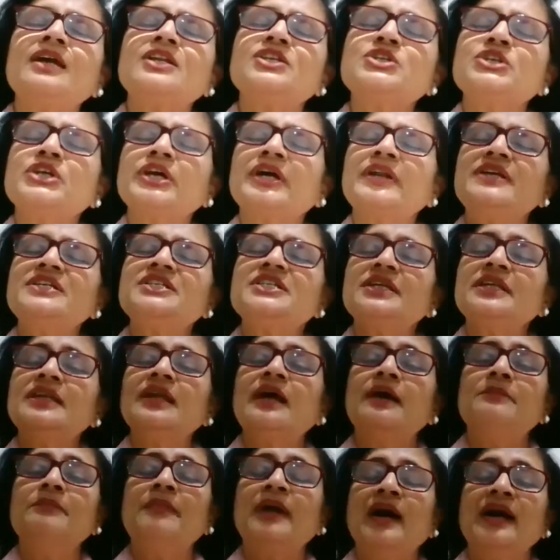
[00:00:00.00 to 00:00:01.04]
cherish in
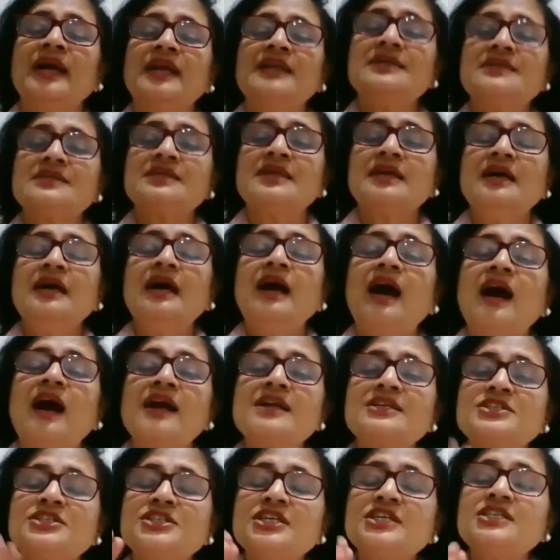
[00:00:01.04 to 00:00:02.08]
our minds
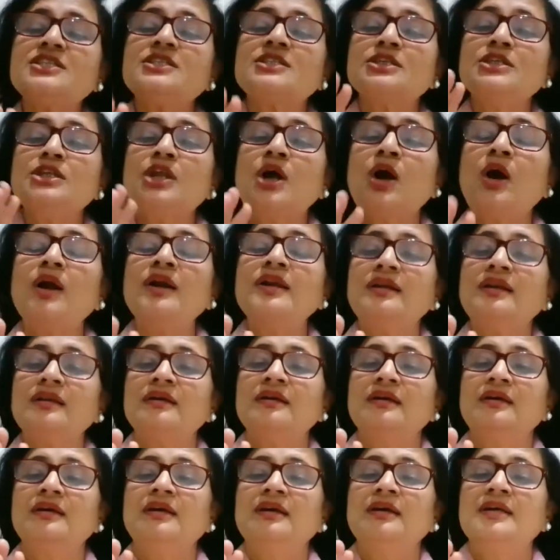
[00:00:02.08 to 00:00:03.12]
are just not
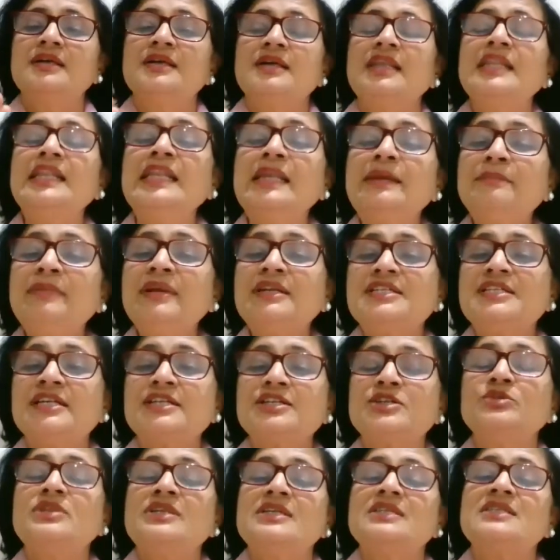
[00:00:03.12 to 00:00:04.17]
limited
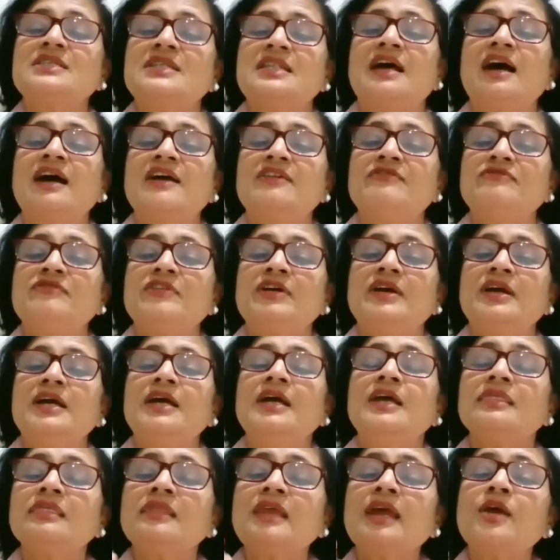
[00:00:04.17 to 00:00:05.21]
to this life.
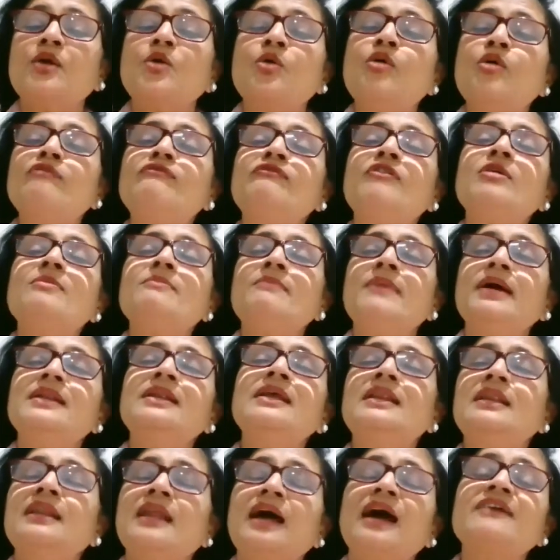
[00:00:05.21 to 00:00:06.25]
They go for
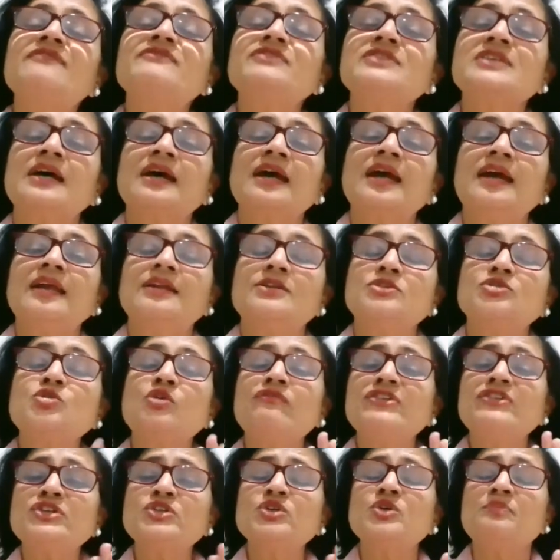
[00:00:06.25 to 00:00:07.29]
many lives ahead. So
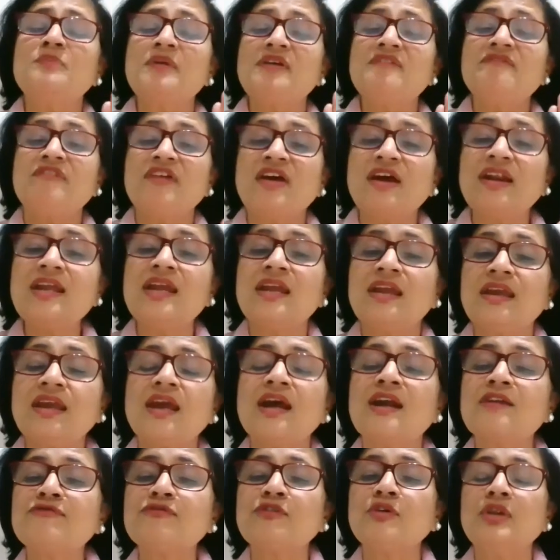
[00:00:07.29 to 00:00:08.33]
we should be very
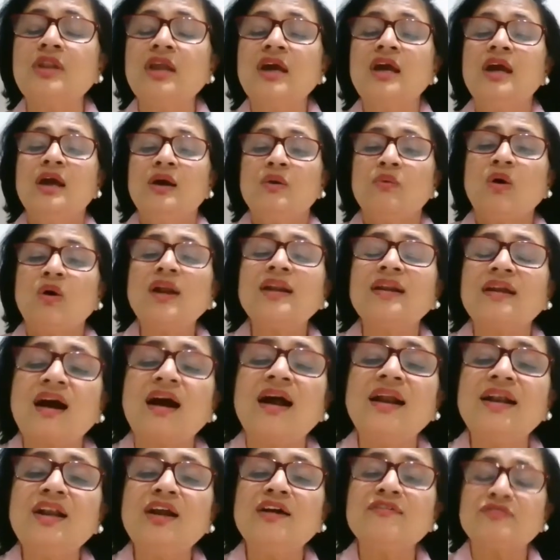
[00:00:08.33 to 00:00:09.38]
careful. What
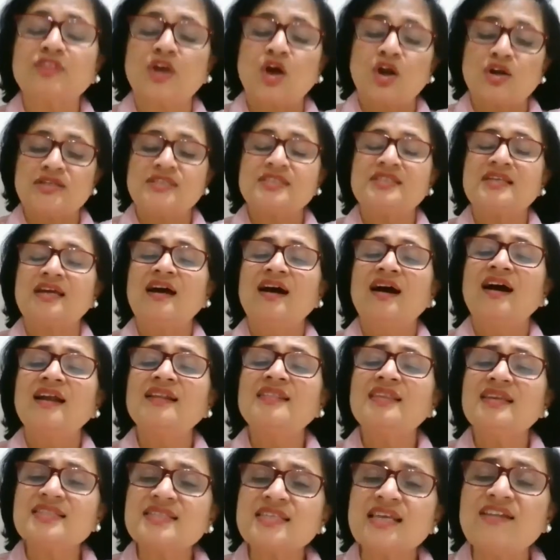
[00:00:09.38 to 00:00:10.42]
kind of thoughts? Are
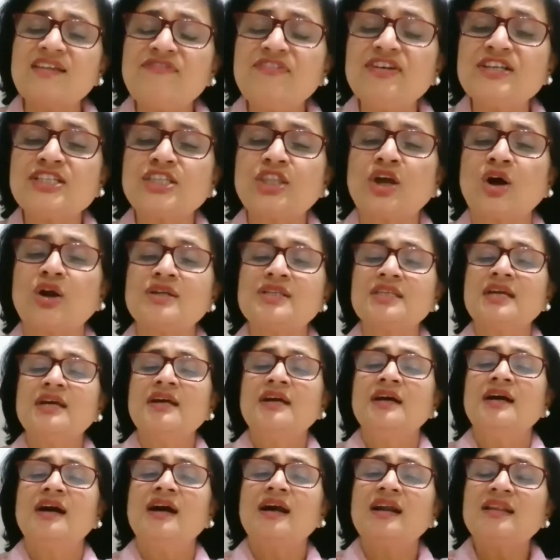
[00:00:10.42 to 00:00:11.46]
they selfish thoughts?
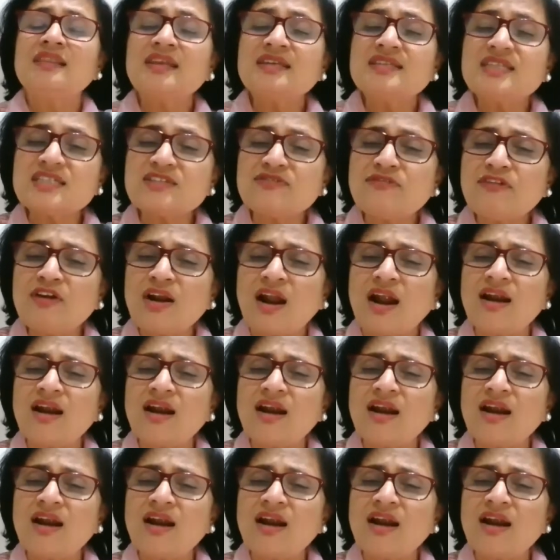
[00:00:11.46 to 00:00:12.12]
Are they just for